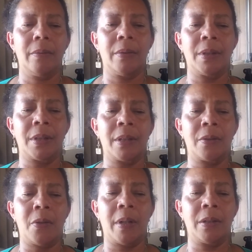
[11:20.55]
This is
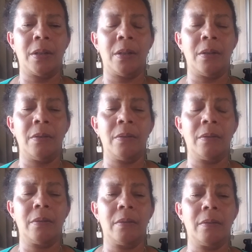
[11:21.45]
going to
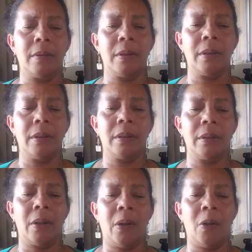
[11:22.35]

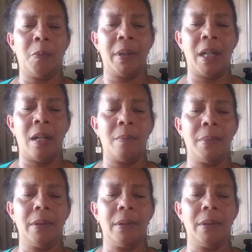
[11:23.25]
open up.